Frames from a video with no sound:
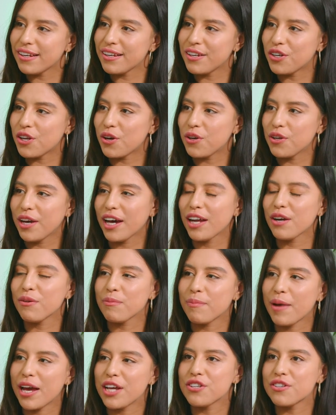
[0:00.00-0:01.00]
You got to
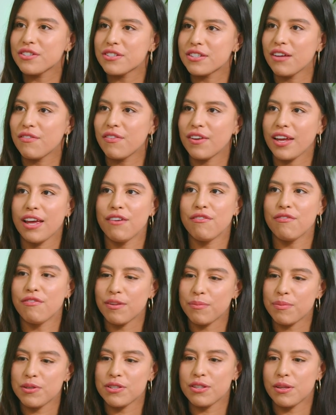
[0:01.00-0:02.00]
remind yourself, again,
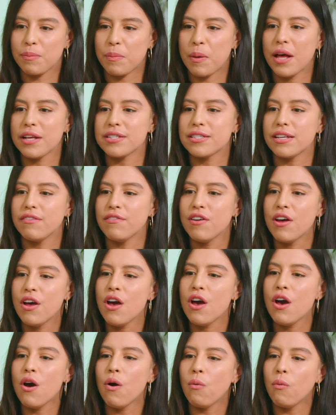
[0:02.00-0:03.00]
flip it to the positive.
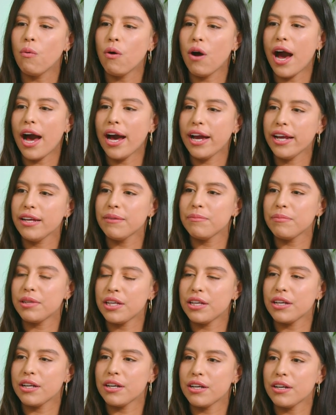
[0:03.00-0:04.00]
I am
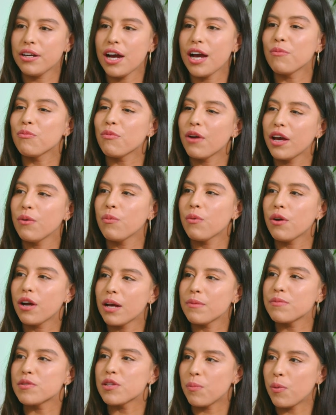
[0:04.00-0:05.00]
here. I'm right where
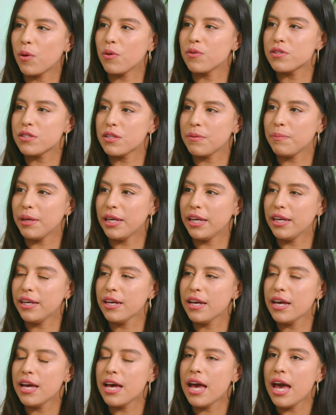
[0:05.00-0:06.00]
I'm supposed to be.
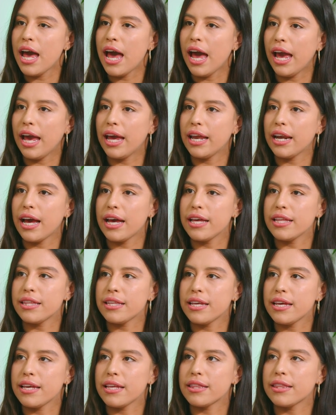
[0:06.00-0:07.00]
And I
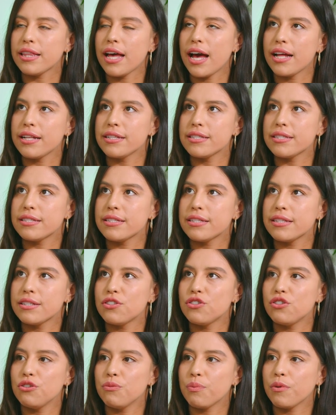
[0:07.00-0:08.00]
think that's
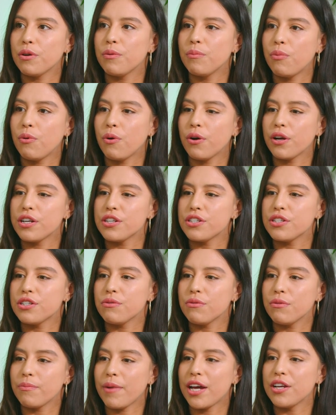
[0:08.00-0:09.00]
super important to
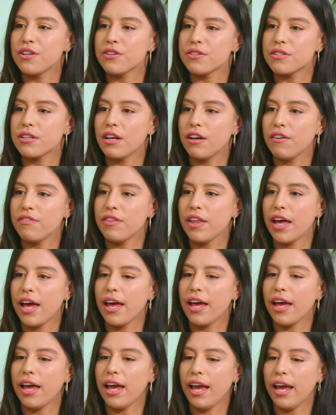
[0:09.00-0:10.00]
remind yourself
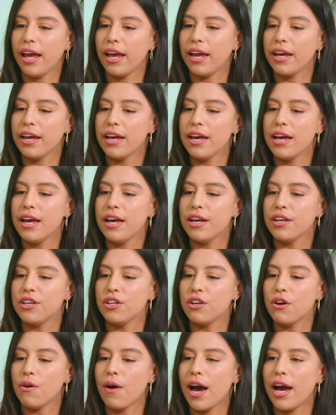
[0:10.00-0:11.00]
that, hey,
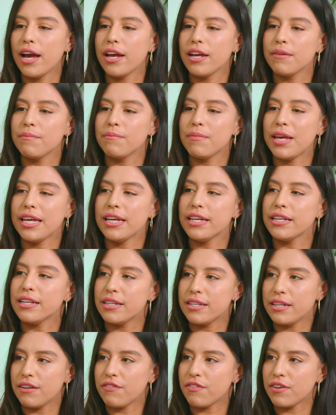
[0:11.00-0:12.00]
I am making a
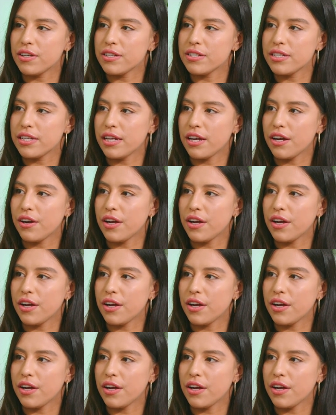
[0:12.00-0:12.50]
difference here.